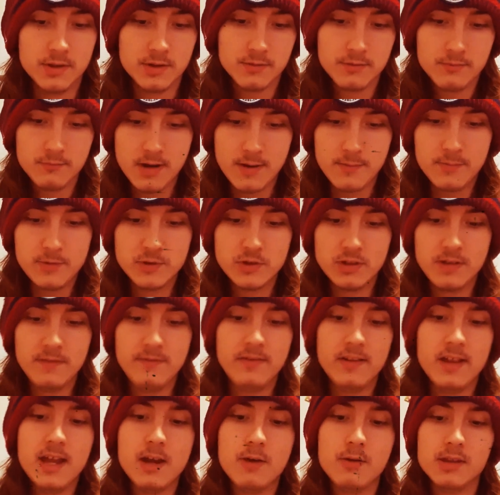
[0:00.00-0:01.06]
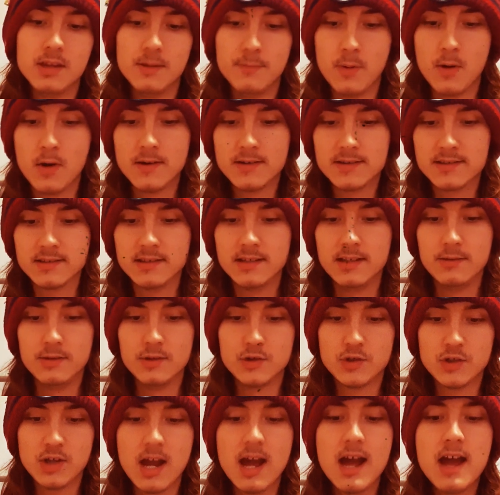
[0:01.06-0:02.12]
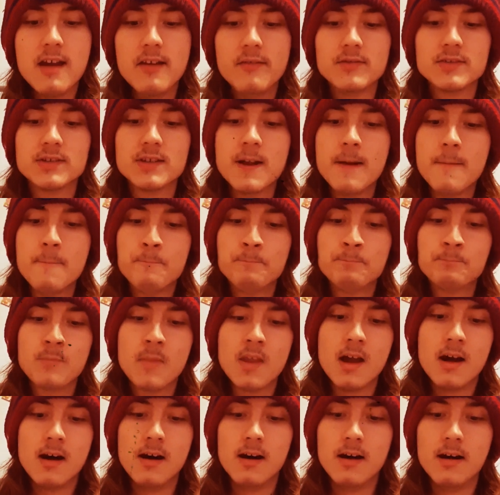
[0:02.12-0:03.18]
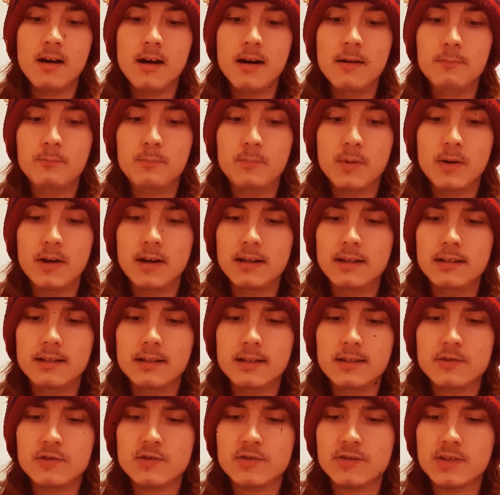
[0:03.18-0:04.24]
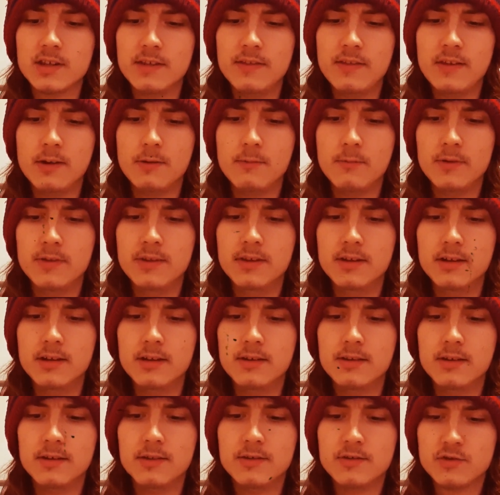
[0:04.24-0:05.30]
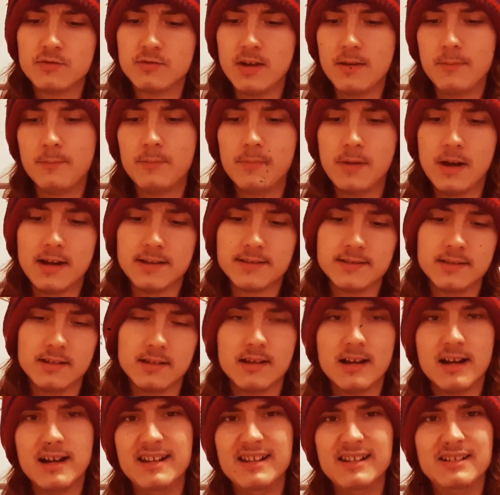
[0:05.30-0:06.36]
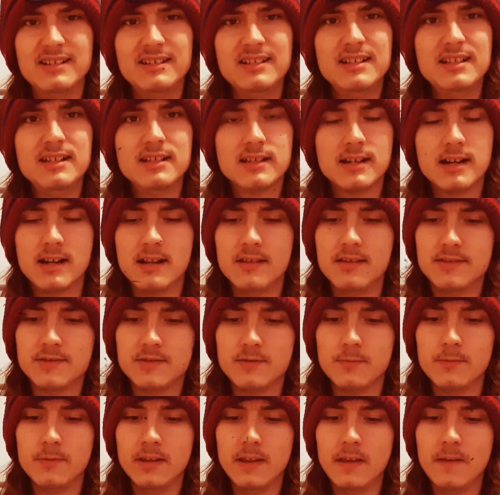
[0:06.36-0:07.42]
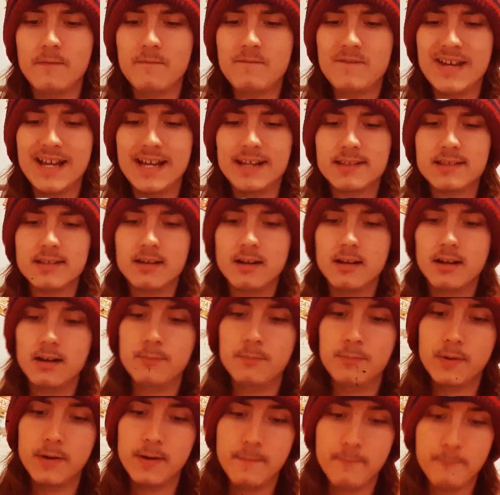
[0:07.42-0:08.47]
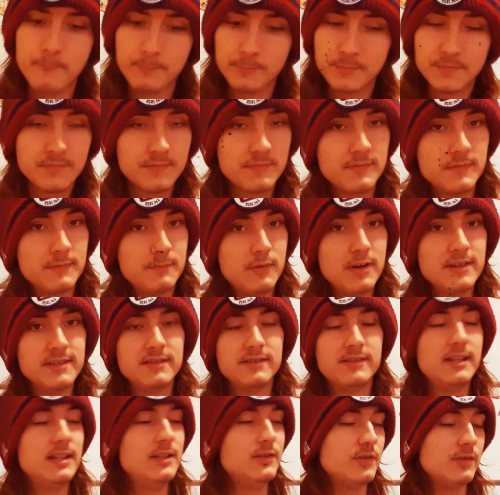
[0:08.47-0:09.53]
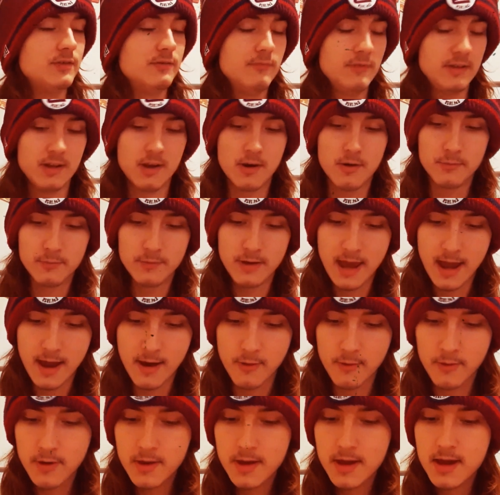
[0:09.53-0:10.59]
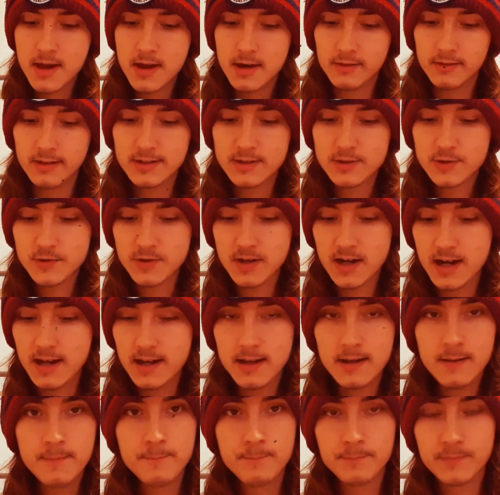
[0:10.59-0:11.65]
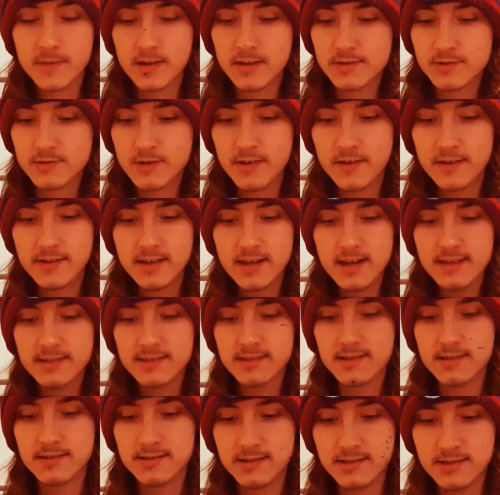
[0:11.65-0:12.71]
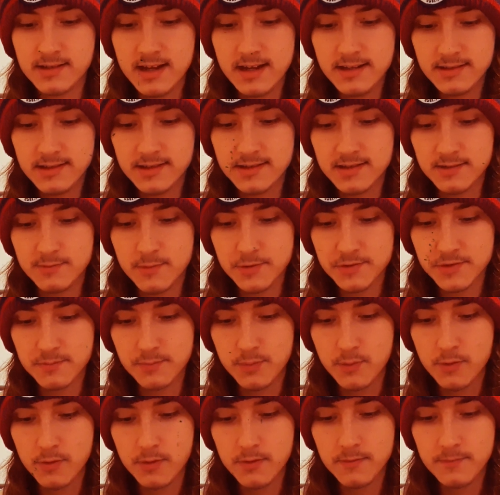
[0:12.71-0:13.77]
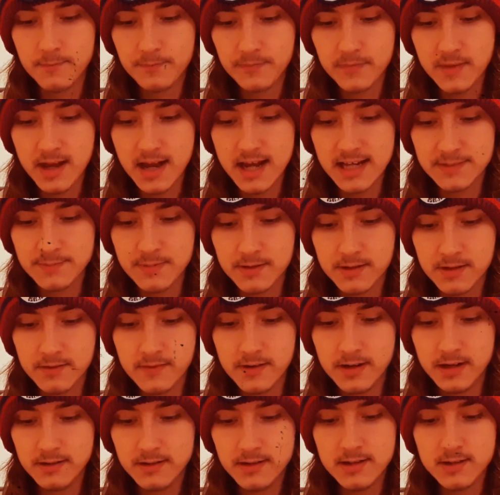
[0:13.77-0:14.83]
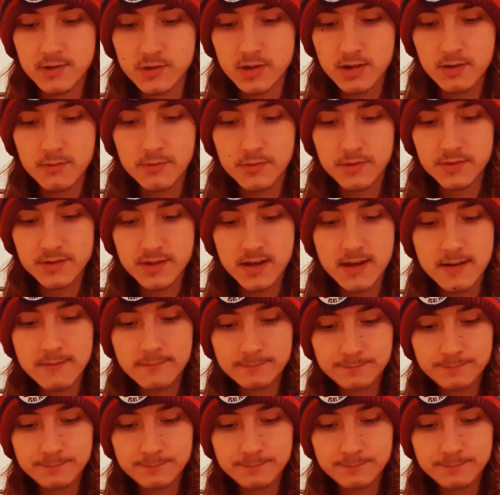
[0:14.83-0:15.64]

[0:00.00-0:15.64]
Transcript: red chili flake, with the parsley, with the chives, but it's just, I think with the striped pasta kind of doesn't really fit. But presentation we know now. Let's try let's try the taste, because the taste is the most important aspect of any dish, I would say.